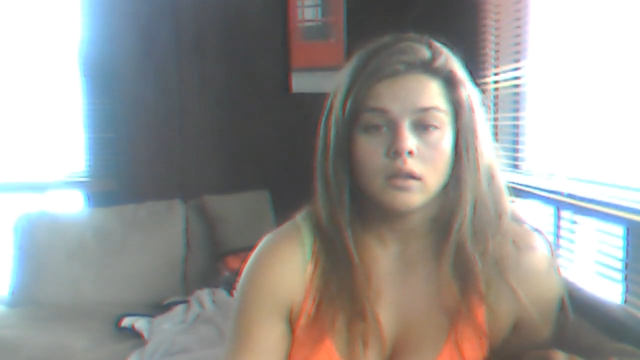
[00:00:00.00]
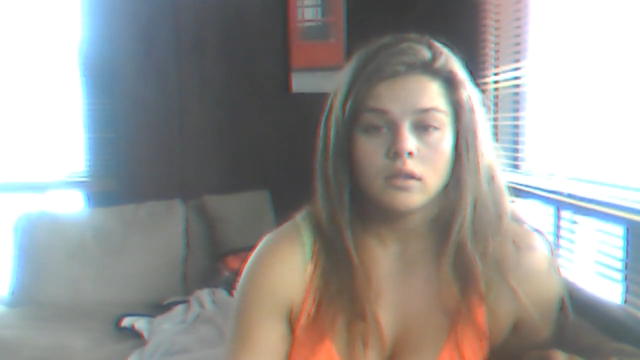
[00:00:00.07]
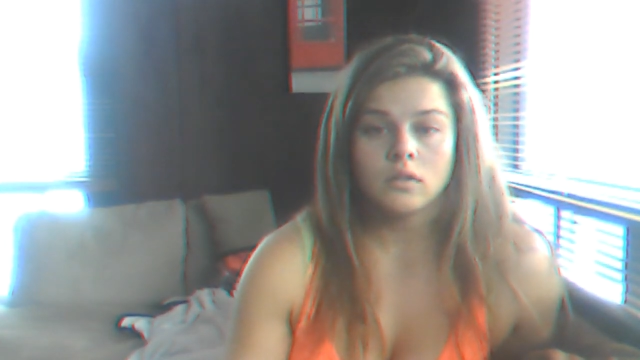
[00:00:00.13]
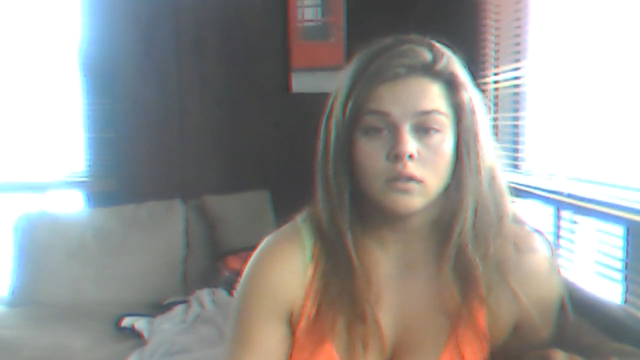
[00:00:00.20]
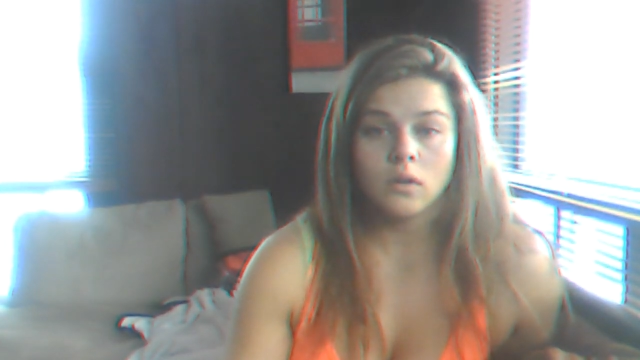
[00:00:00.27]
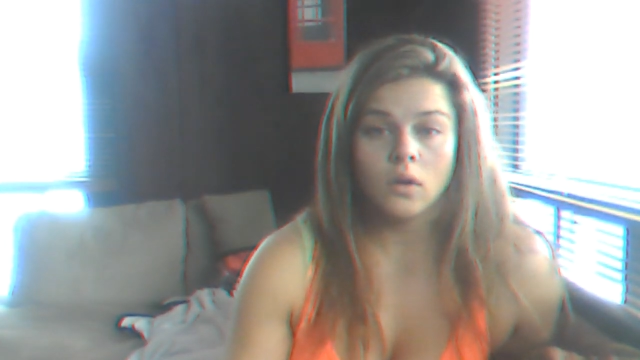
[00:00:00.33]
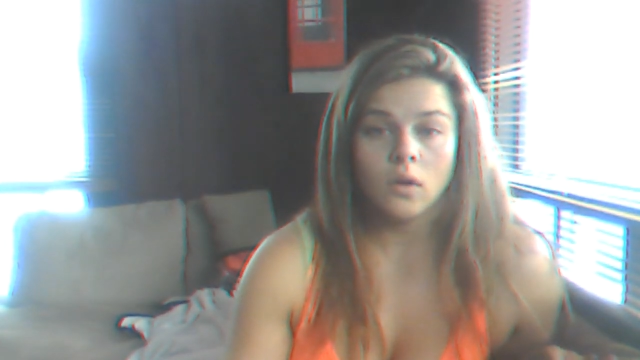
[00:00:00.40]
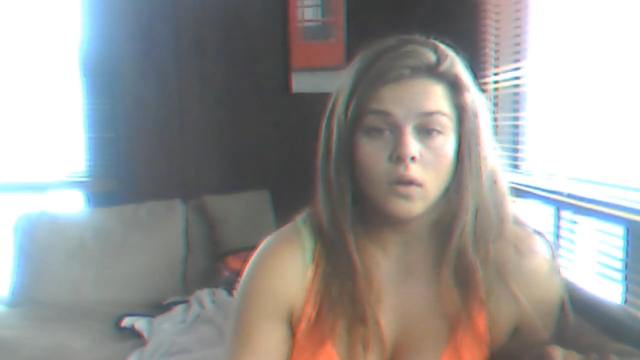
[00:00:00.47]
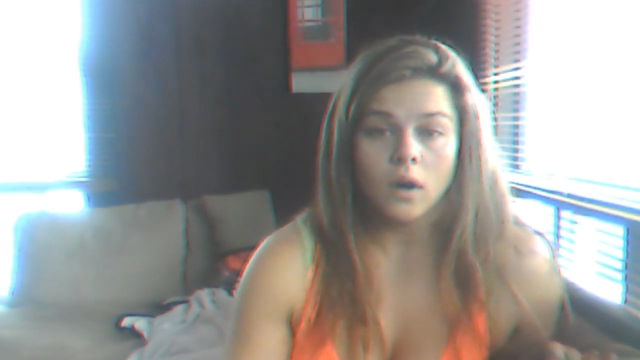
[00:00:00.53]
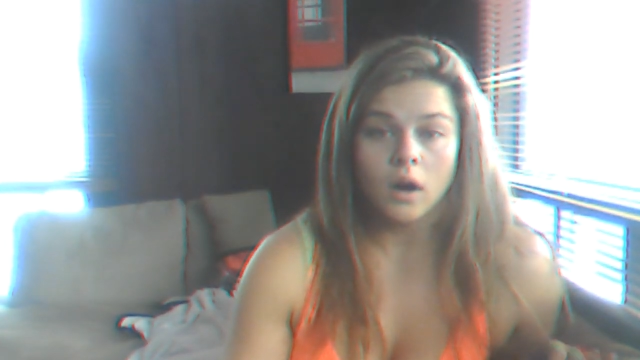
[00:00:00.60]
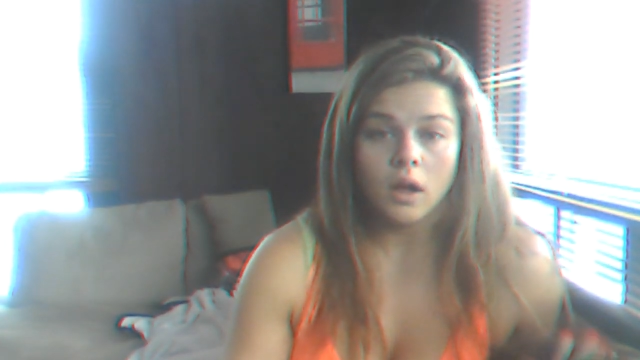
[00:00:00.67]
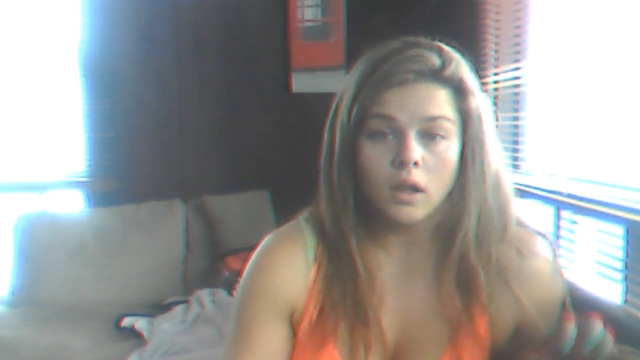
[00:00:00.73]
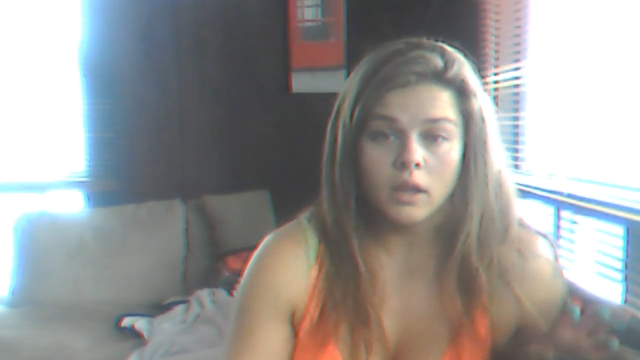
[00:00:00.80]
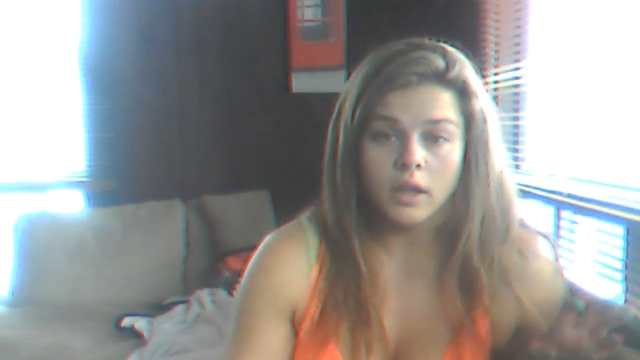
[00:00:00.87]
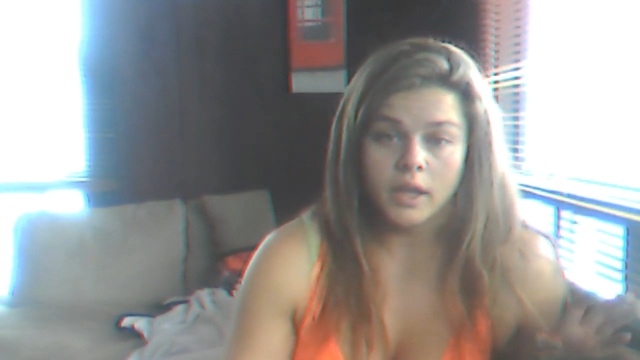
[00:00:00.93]
So
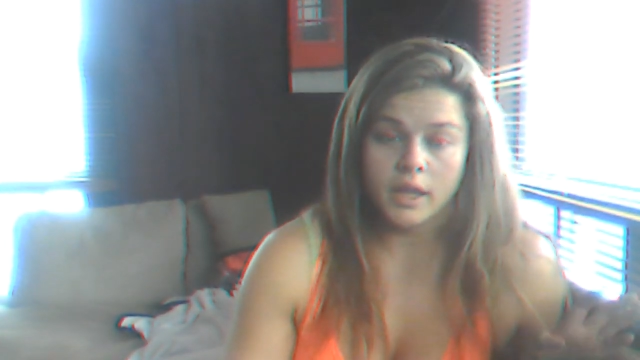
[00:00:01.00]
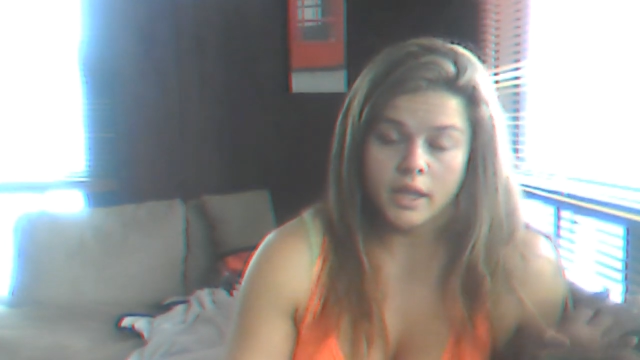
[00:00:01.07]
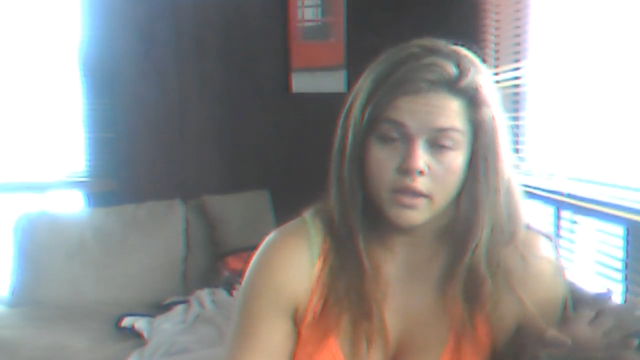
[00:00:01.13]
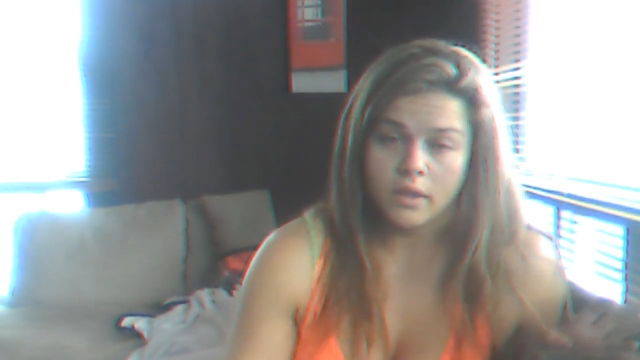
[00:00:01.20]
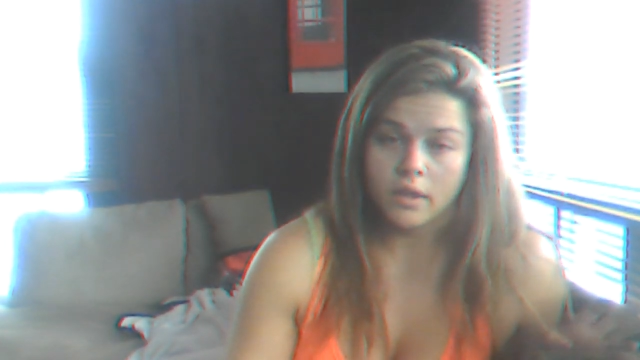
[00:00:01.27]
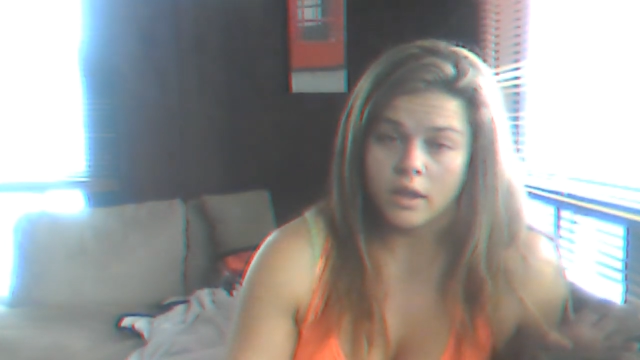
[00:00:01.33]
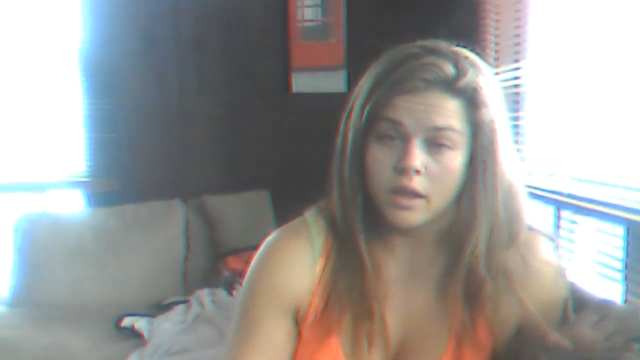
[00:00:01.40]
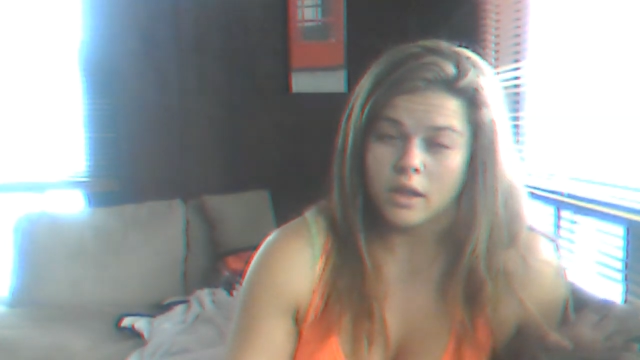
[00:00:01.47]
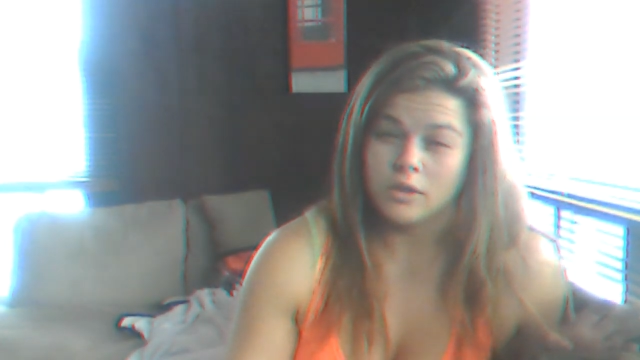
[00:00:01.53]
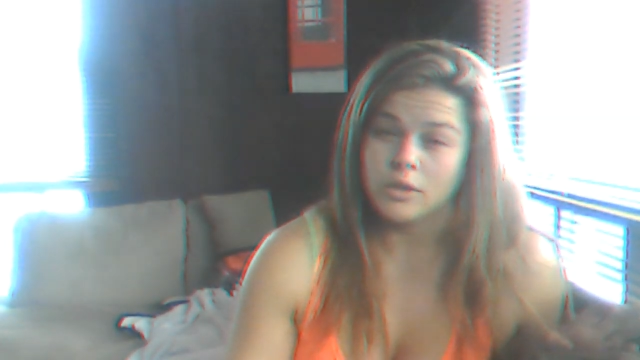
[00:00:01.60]
all in, the